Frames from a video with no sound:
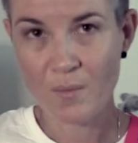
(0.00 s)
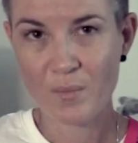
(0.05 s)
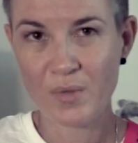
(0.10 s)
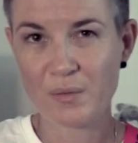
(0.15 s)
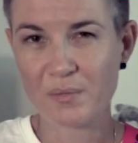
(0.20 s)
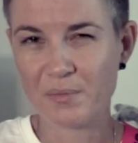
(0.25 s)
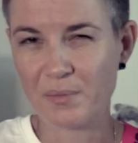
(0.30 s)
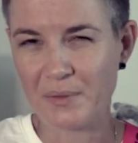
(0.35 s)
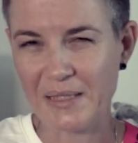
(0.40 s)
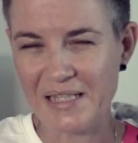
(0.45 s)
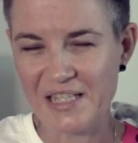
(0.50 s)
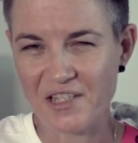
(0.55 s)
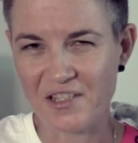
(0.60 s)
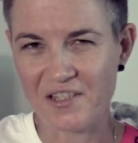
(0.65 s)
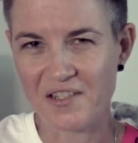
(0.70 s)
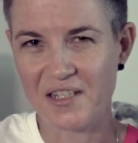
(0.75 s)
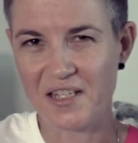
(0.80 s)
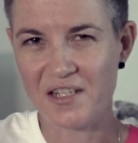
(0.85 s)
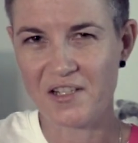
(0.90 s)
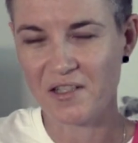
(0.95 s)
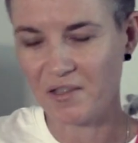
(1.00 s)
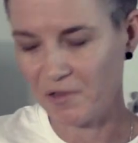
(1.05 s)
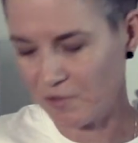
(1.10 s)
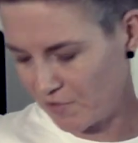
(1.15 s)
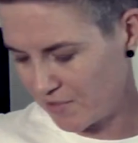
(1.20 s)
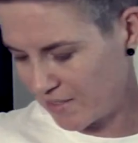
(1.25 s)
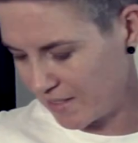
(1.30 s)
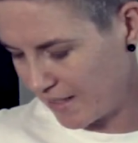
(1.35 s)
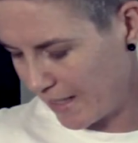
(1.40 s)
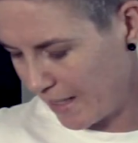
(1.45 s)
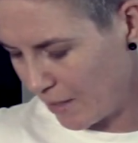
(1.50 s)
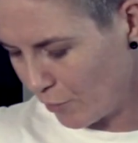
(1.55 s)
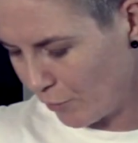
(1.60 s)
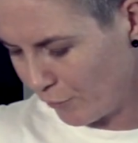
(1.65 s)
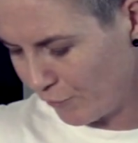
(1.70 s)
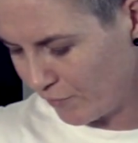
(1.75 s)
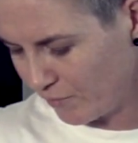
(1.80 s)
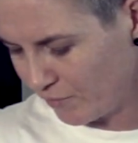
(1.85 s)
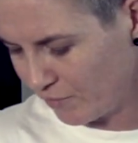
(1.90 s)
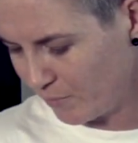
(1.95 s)
Probably just need to loosen that
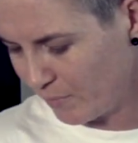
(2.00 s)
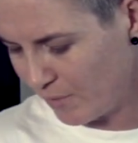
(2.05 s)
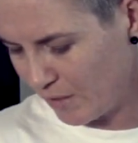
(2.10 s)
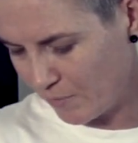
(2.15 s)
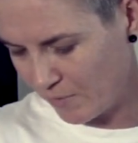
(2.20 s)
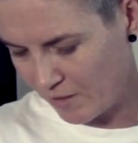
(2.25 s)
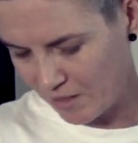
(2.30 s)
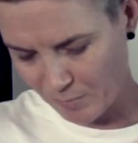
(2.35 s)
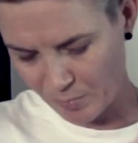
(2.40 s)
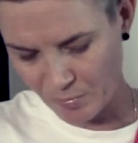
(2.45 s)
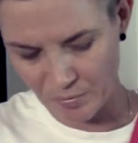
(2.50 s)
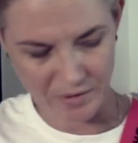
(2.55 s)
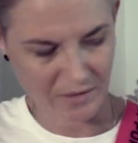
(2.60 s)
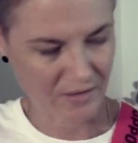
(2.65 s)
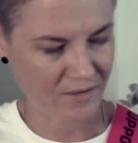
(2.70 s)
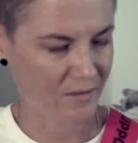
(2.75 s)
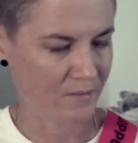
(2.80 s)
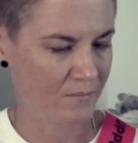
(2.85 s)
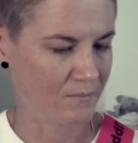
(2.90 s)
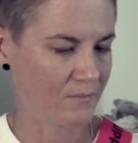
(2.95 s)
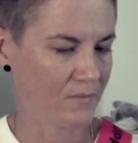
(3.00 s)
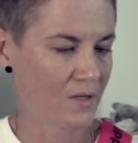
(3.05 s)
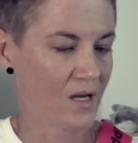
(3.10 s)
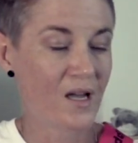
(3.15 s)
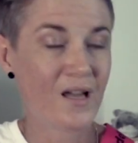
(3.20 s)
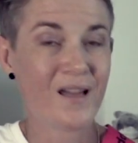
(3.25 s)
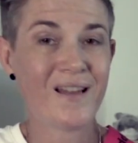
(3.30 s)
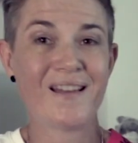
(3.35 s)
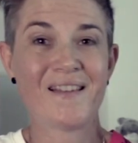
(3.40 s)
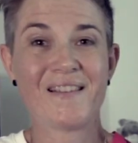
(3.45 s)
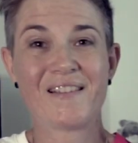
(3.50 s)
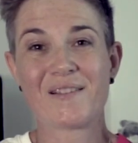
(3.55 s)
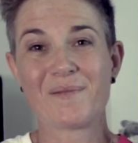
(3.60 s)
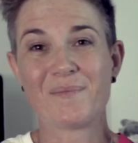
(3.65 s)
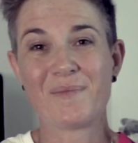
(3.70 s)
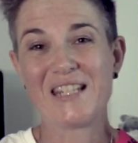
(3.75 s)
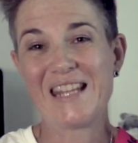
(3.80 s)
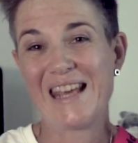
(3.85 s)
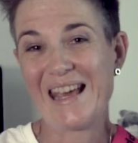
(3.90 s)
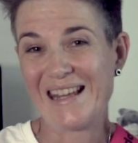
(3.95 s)
off a little bit when I put some
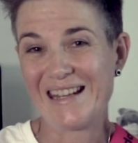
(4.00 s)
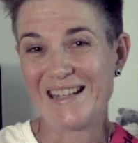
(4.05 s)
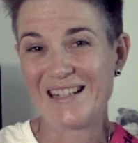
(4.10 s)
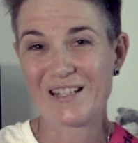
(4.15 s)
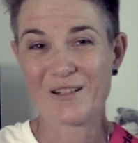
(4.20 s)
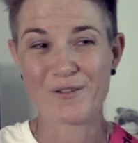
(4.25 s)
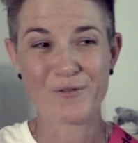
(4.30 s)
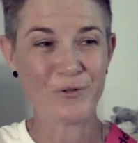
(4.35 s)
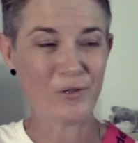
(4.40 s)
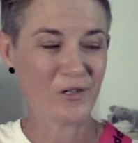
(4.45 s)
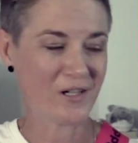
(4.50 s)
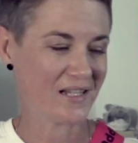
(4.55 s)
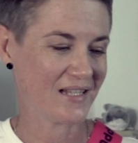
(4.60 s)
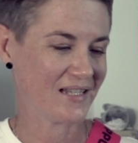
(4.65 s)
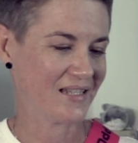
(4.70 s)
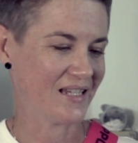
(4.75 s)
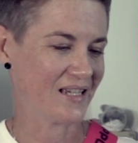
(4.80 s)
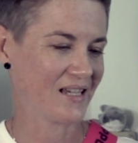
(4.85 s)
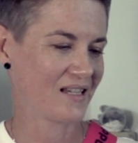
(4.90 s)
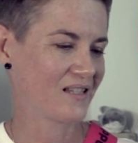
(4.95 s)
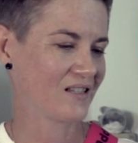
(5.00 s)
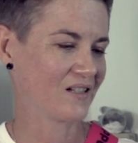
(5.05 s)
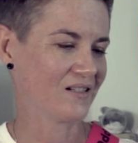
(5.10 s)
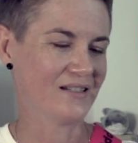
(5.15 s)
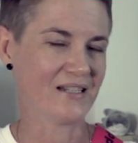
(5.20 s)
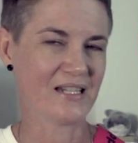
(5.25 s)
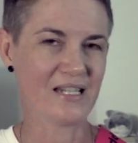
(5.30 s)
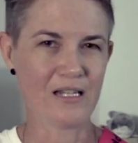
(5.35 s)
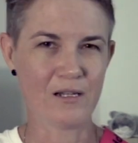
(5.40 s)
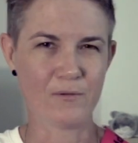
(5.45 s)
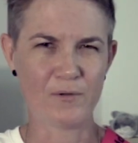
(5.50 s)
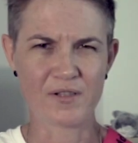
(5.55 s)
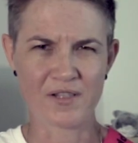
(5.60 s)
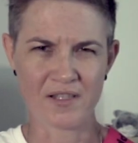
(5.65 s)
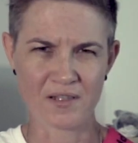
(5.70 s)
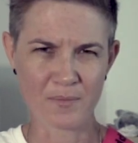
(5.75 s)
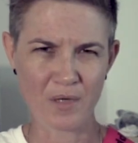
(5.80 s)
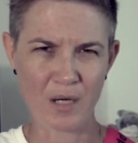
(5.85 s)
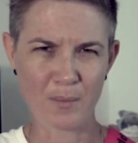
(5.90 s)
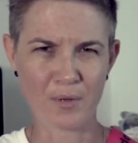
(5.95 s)
10 to 46 on here, which
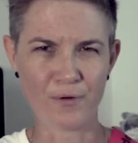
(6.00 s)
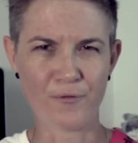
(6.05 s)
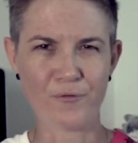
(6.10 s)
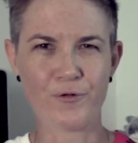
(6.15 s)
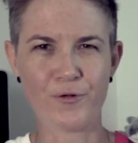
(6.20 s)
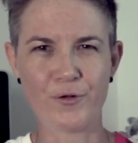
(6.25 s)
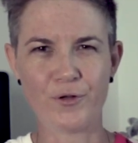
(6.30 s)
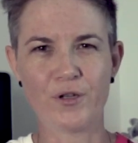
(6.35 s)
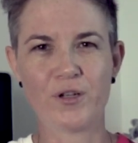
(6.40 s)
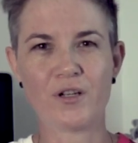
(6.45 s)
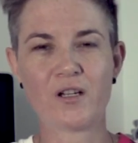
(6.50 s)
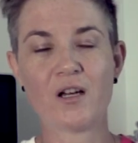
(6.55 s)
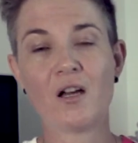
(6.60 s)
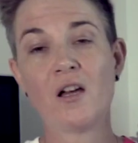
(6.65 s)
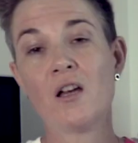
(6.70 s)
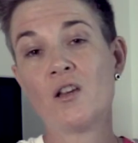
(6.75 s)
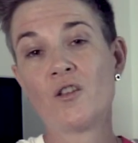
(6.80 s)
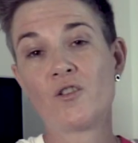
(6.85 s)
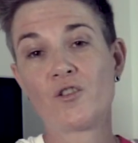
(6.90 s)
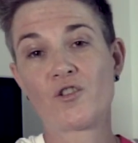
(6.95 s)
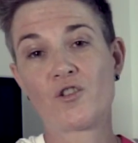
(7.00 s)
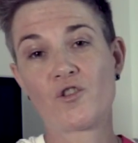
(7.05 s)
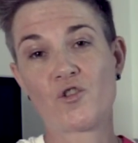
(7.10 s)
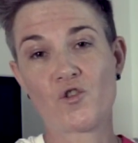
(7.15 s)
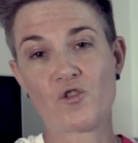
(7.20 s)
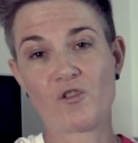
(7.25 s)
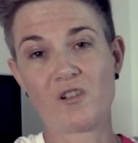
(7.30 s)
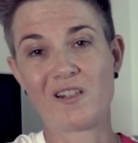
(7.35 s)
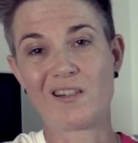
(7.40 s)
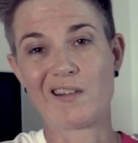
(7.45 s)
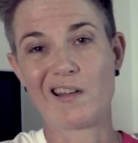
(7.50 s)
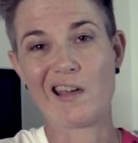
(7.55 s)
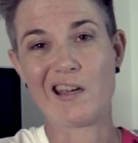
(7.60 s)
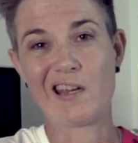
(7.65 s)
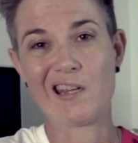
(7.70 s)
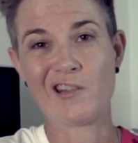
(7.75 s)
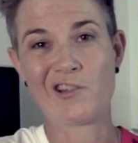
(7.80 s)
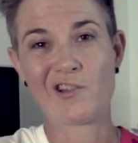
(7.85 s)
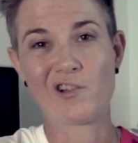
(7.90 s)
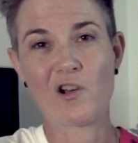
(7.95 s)
is my preferred string
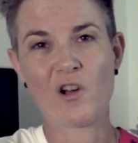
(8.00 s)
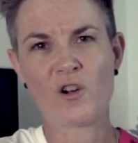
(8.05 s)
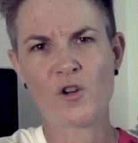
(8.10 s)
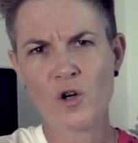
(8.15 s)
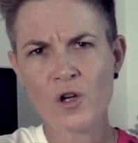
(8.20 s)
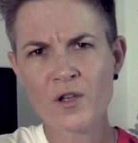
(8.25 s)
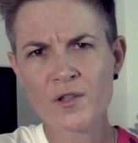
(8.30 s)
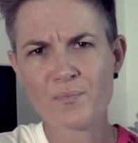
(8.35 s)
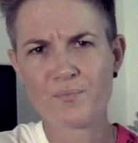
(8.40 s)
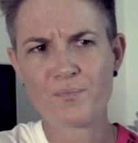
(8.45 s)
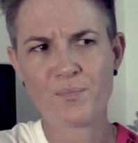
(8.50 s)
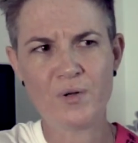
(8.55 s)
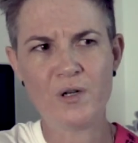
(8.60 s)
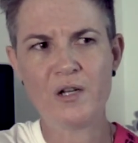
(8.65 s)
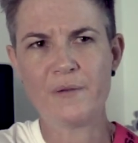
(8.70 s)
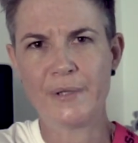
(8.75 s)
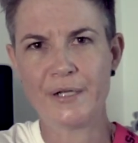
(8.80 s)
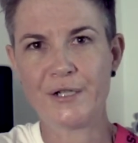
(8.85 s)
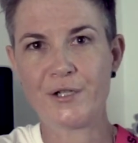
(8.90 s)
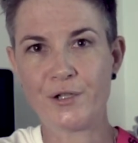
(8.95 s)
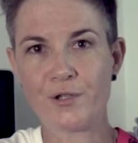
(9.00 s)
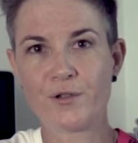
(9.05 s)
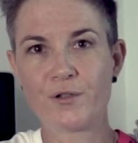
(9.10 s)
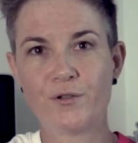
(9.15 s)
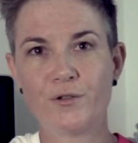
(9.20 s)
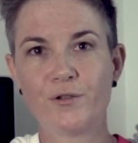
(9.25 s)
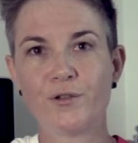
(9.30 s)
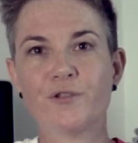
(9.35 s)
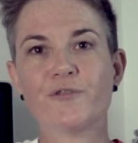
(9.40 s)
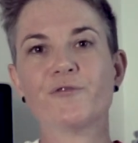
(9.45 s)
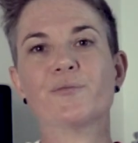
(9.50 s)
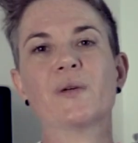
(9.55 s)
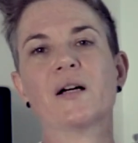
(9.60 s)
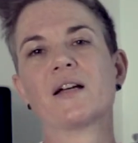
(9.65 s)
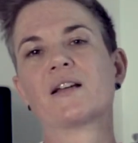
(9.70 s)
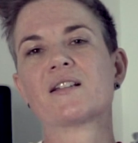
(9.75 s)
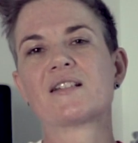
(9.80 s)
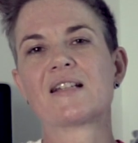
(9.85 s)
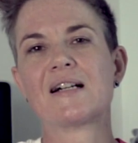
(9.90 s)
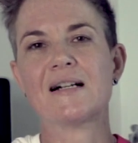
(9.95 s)
gauge across pretty much all of my
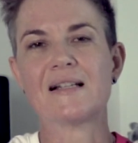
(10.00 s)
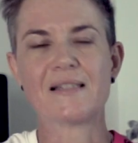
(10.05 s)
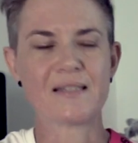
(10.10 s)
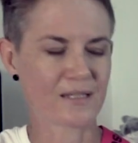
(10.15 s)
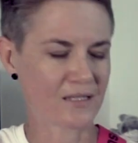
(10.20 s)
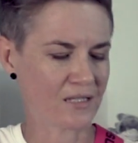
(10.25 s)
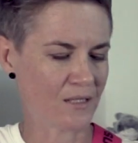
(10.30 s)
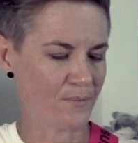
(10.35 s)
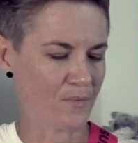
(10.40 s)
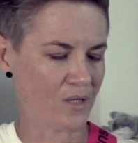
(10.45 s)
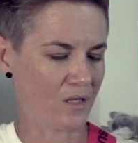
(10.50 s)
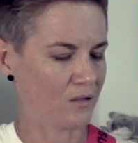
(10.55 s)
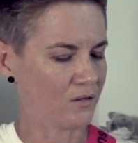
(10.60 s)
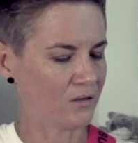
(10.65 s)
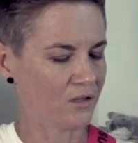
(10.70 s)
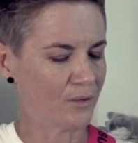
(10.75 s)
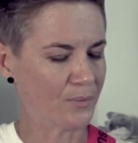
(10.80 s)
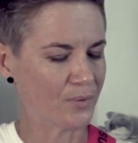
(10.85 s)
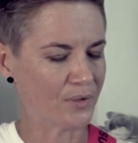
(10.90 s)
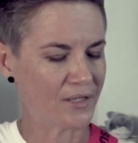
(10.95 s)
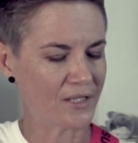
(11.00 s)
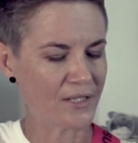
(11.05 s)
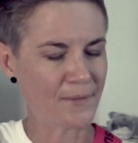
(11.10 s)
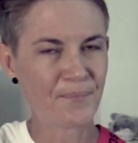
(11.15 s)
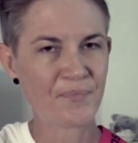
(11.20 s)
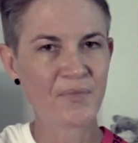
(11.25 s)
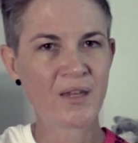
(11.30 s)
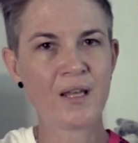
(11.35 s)
guitars except my hollow body.